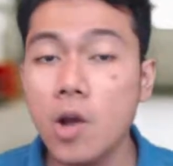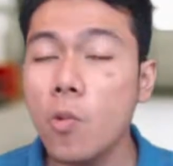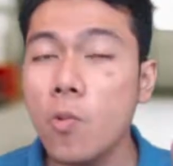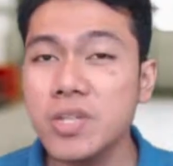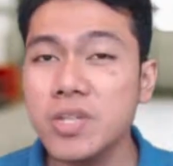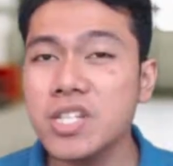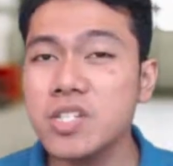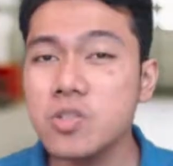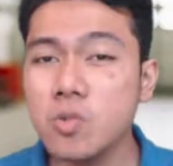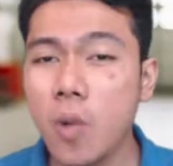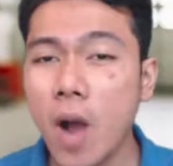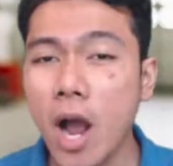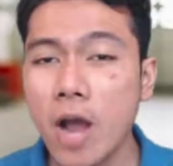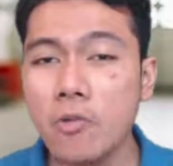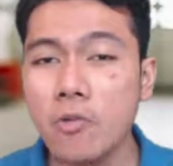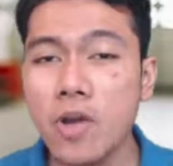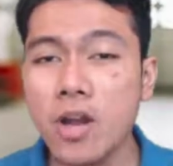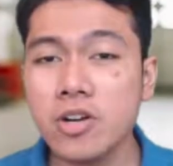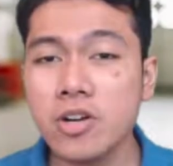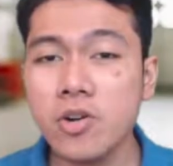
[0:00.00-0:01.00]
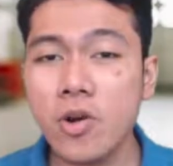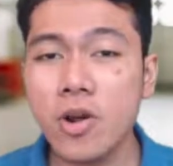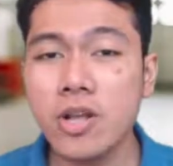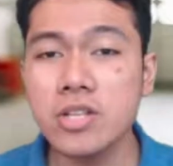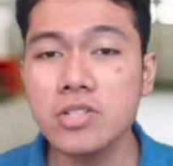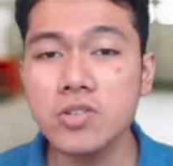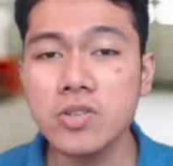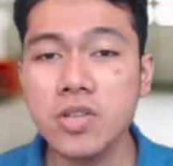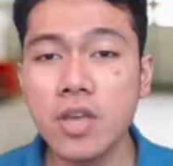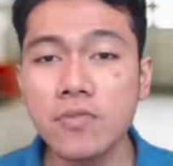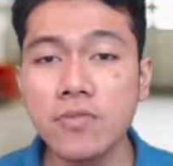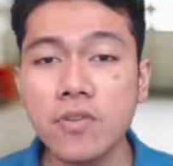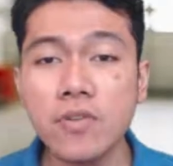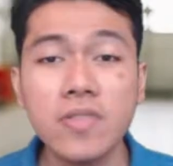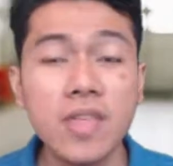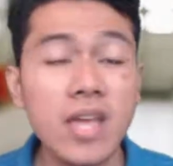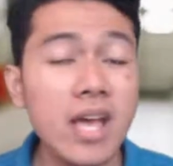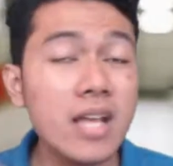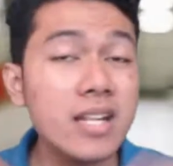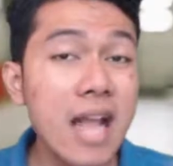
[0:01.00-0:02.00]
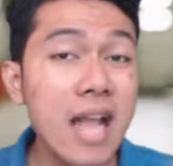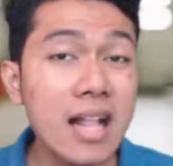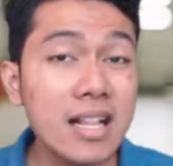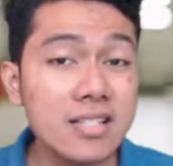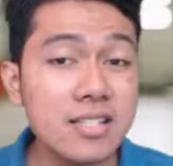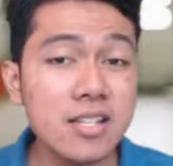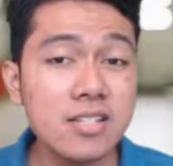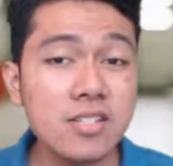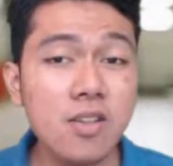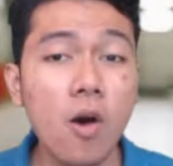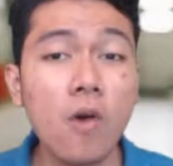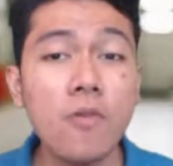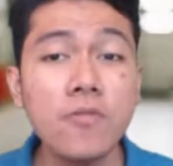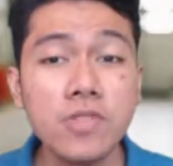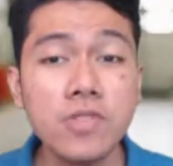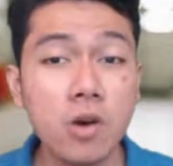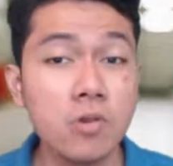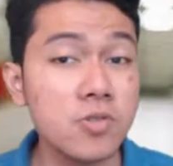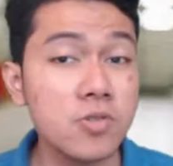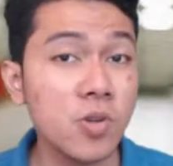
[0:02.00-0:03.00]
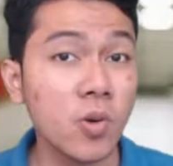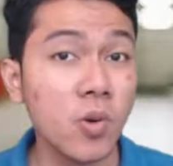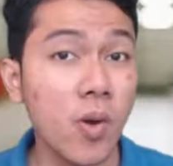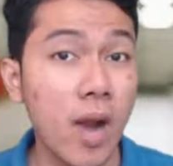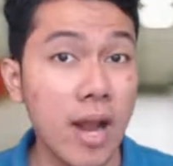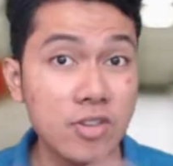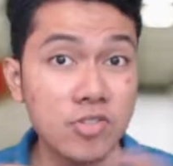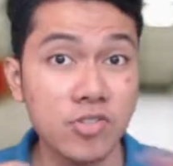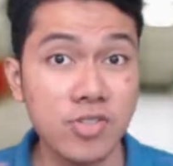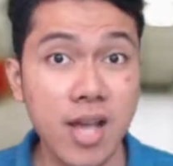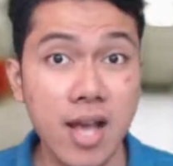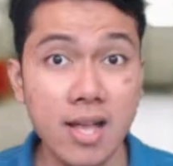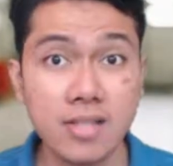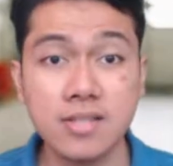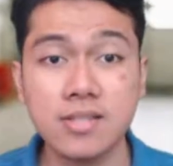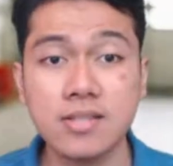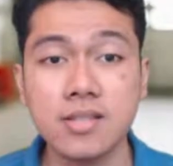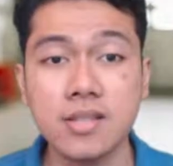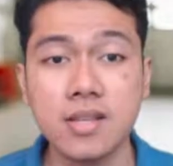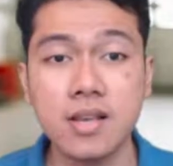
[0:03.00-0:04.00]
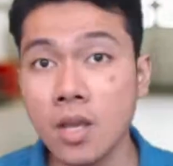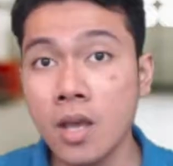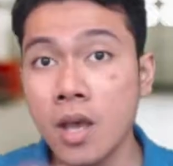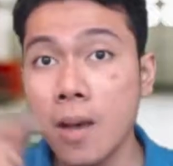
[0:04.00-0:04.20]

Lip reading: Which is why we are going to give you the analysis of those crash tests.